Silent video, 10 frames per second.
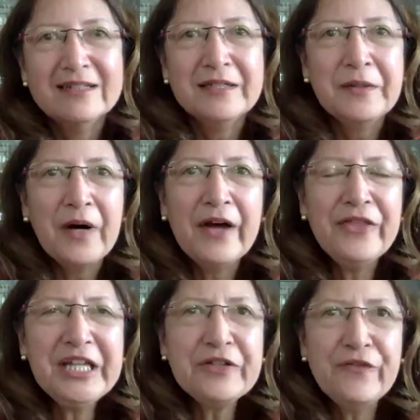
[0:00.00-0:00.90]
Well, I
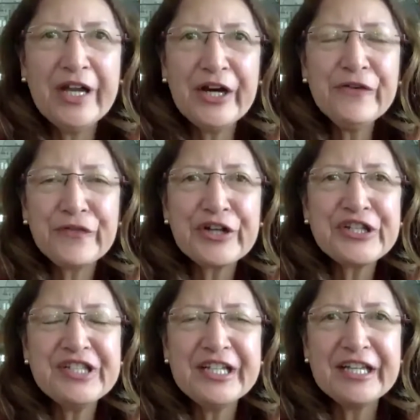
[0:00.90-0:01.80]
think the very first
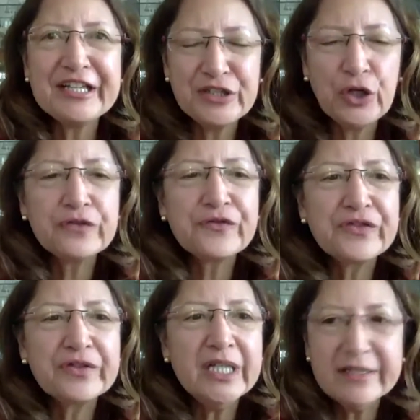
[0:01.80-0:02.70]
thing is don't
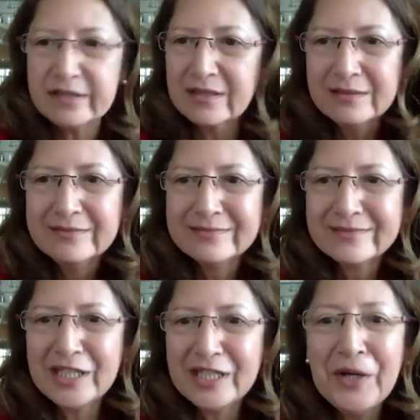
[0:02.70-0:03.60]
freeze.
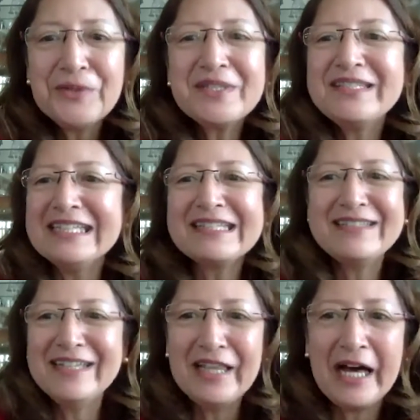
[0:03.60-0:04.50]
Don't sit still
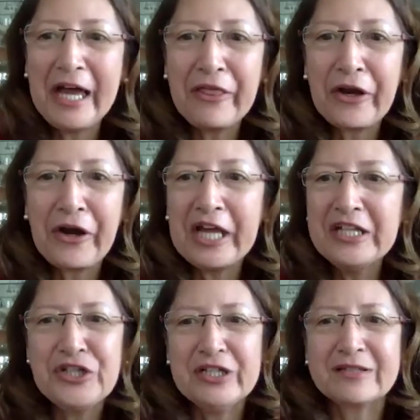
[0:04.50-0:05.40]
either and
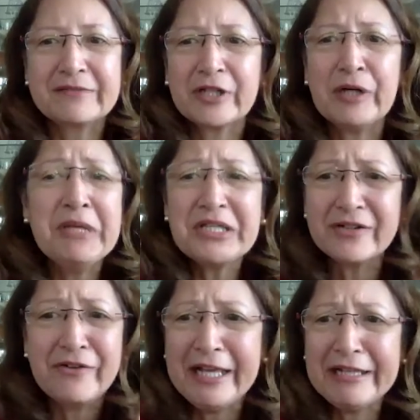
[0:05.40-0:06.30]
just
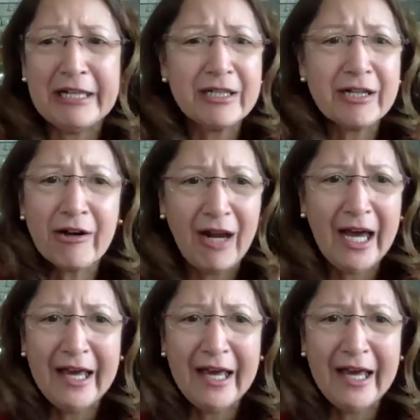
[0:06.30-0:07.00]
commiserate and cry.